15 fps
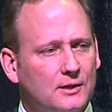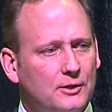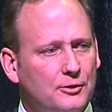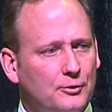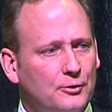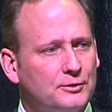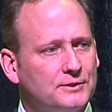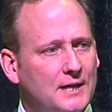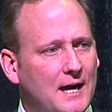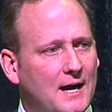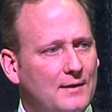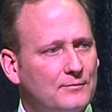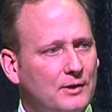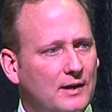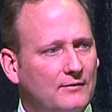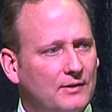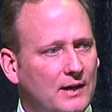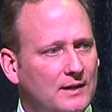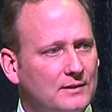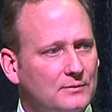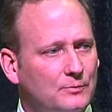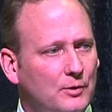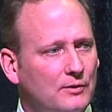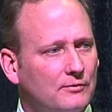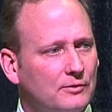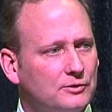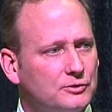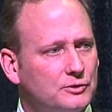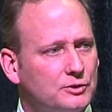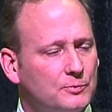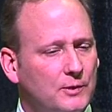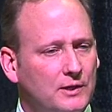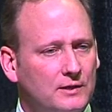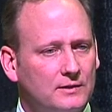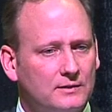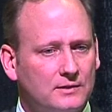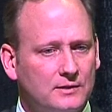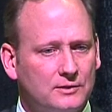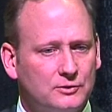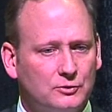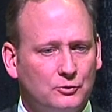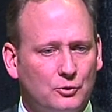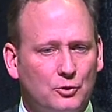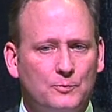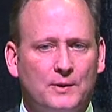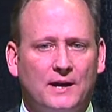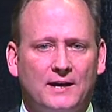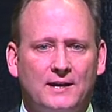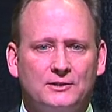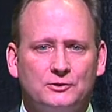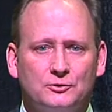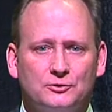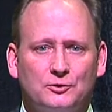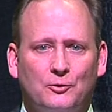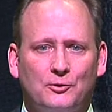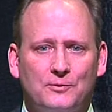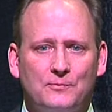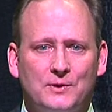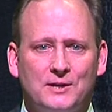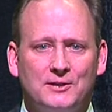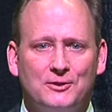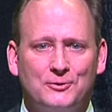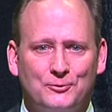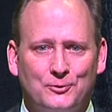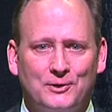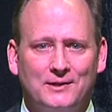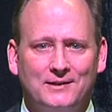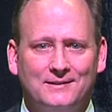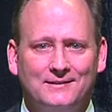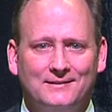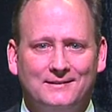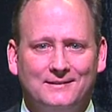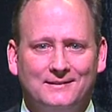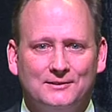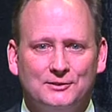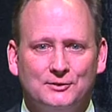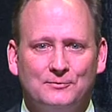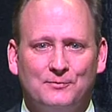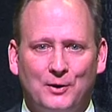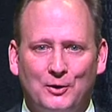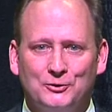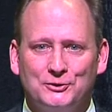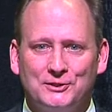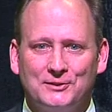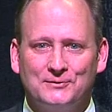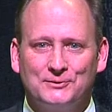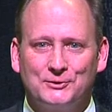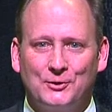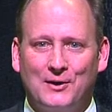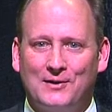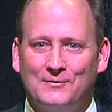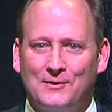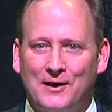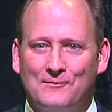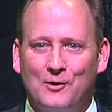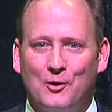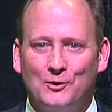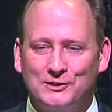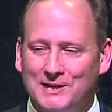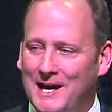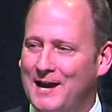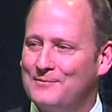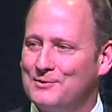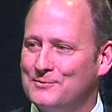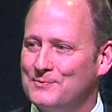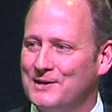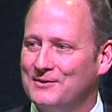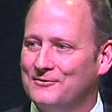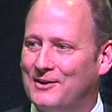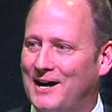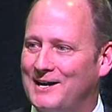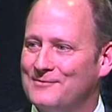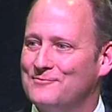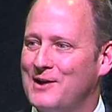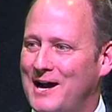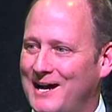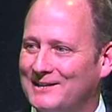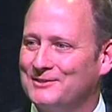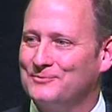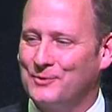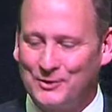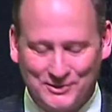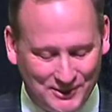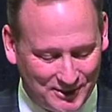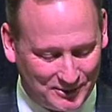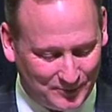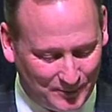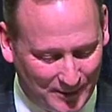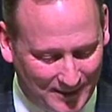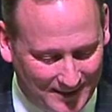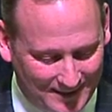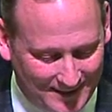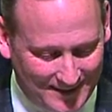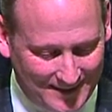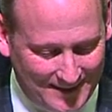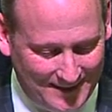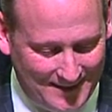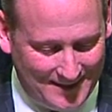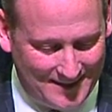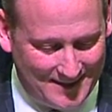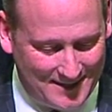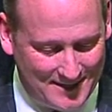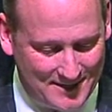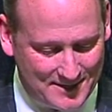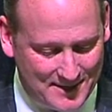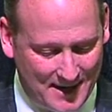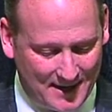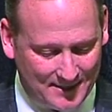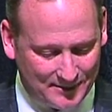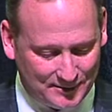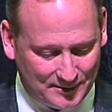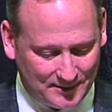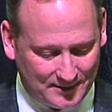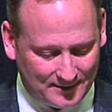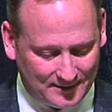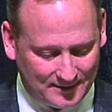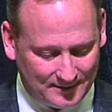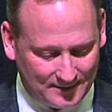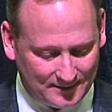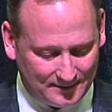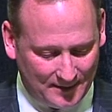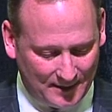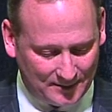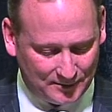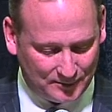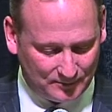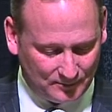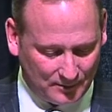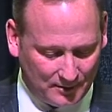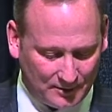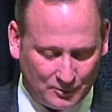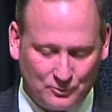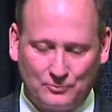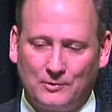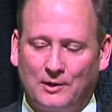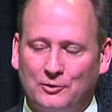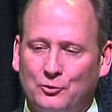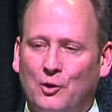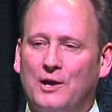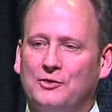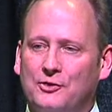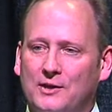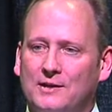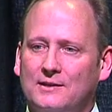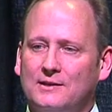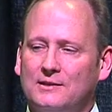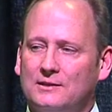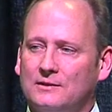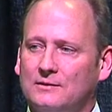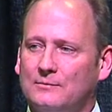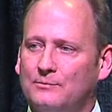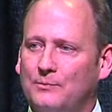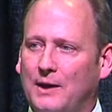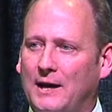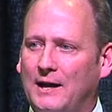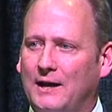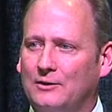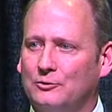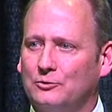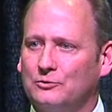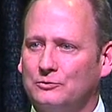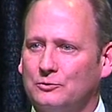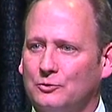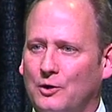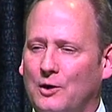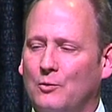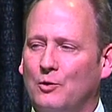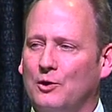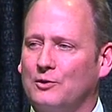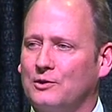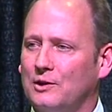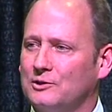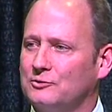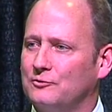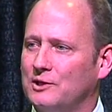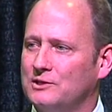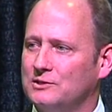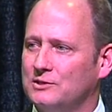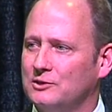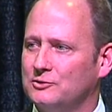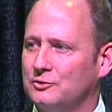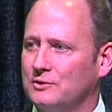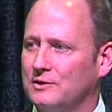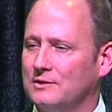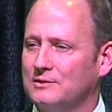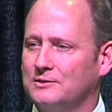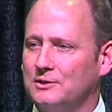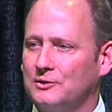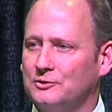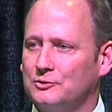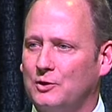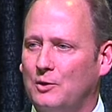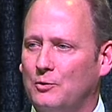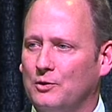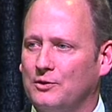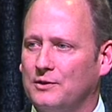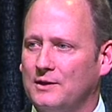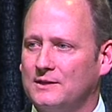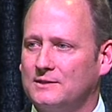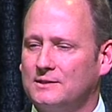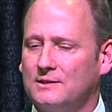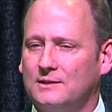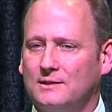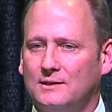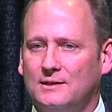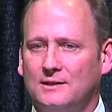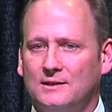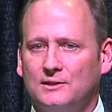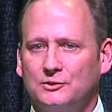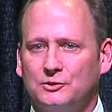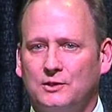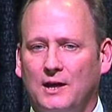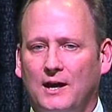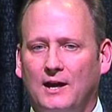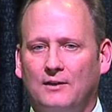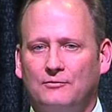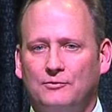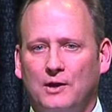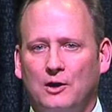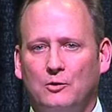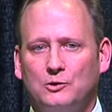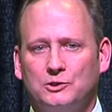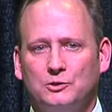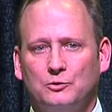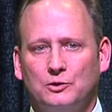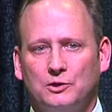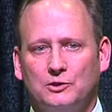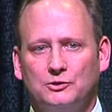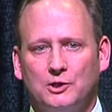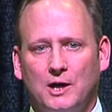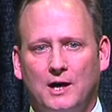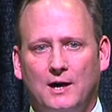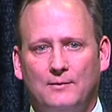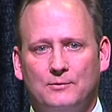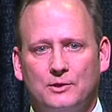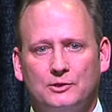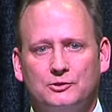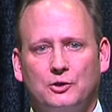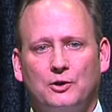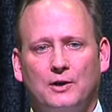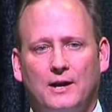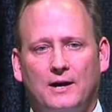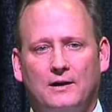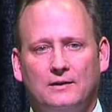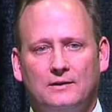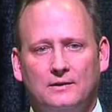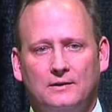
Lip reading: third time that I've had the privilege of speaking to this group, and I guess there's only been 3 symposiums, so I'm always happy to be invited back to participate. That's a great thing that the Panhandle Groundwater Conservation District does here, so I want to thank CE and his staff. They always do a good job, and the turnout,